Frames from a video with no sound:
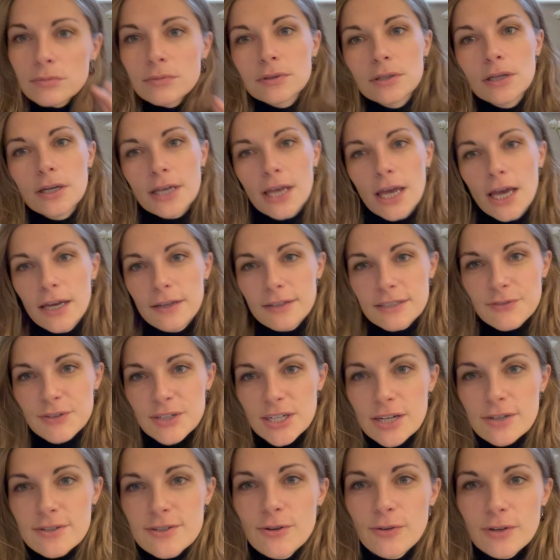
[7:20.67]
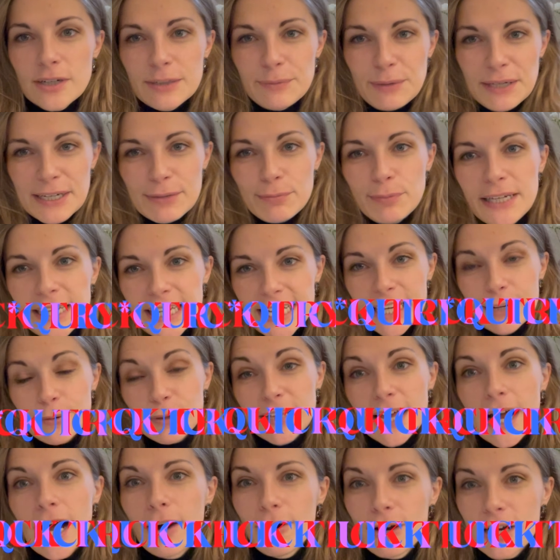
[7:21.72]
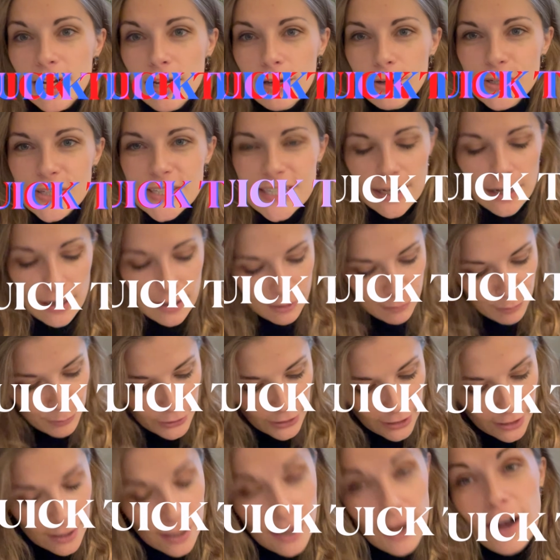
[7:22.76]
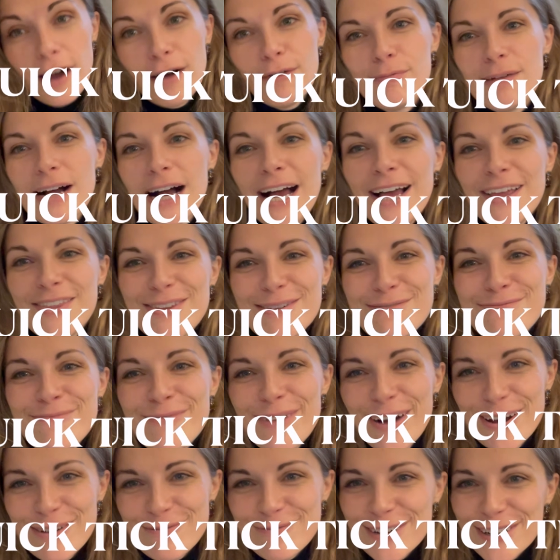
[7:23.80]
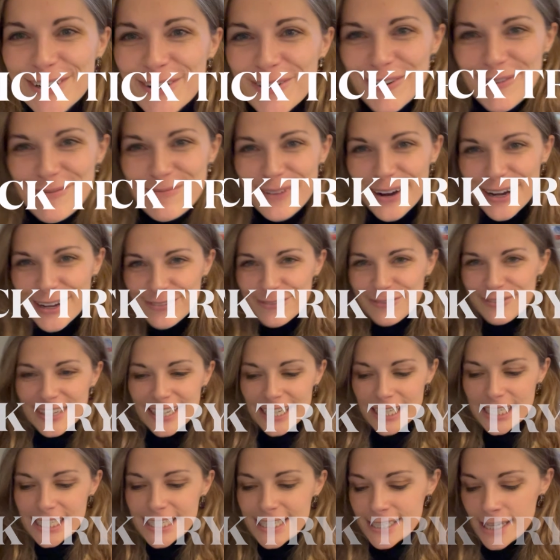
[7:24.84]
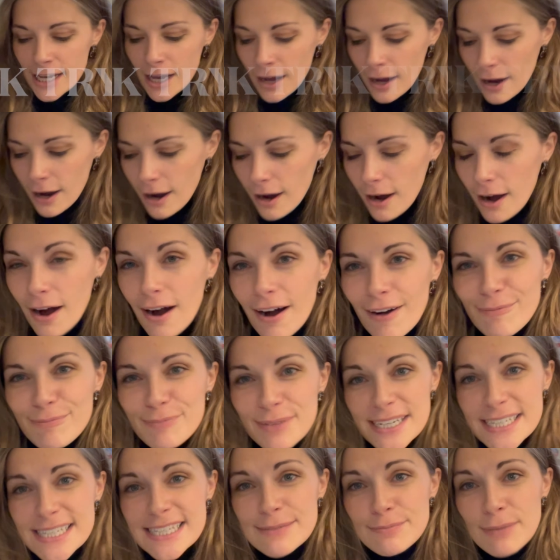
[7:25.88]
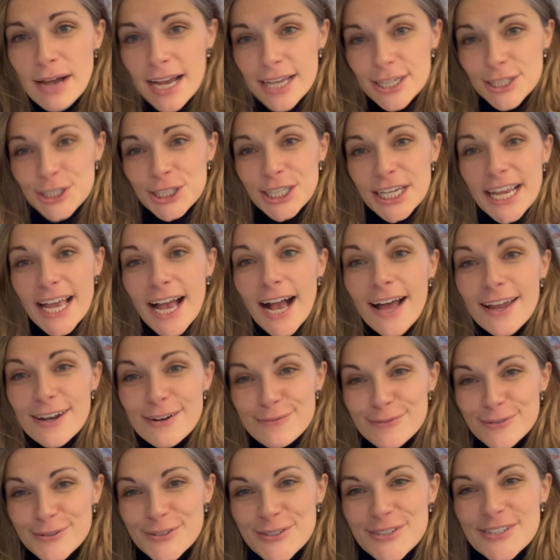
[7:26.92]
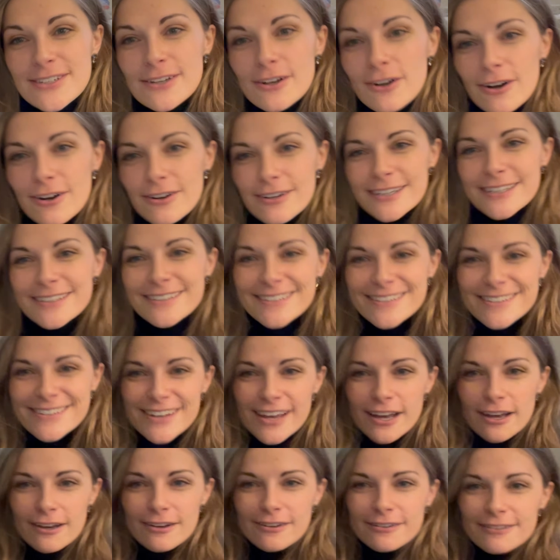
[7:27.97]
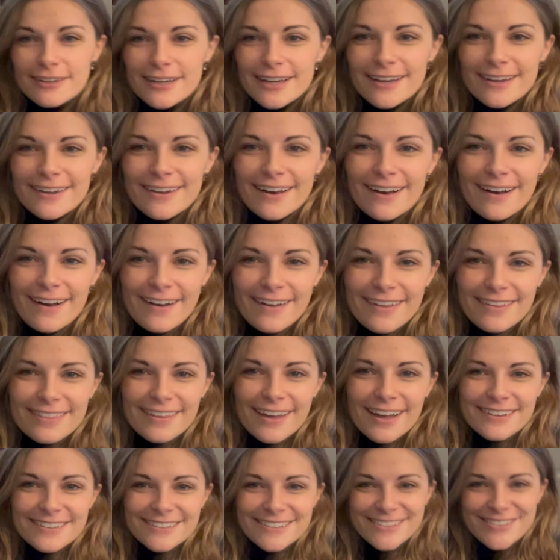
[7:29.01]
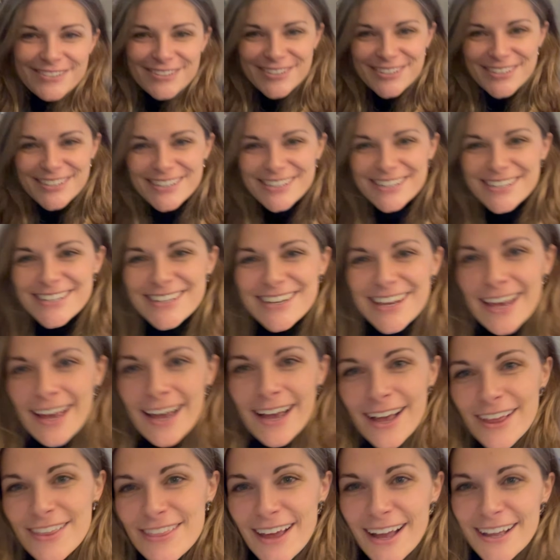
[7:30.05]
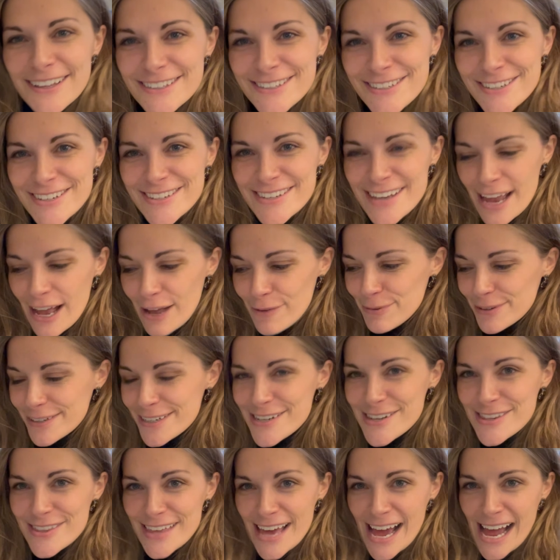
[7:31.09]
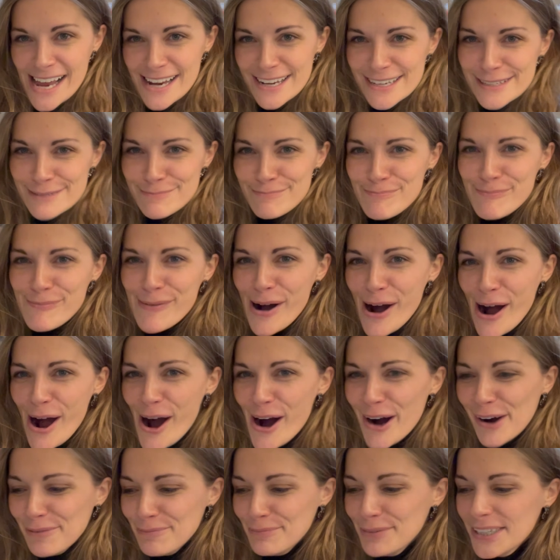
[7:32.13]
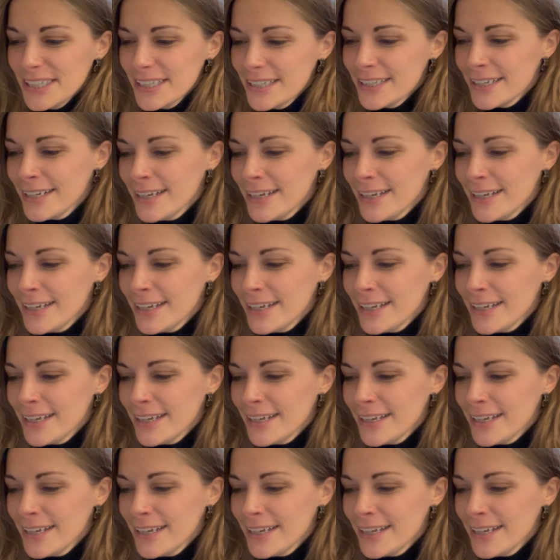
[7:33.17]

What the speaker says: Okay, this video is not going to be complete without a close-up. At the moment on my feet are mismatching animal socks. So yeah, that's just happened. Thanks, Mum.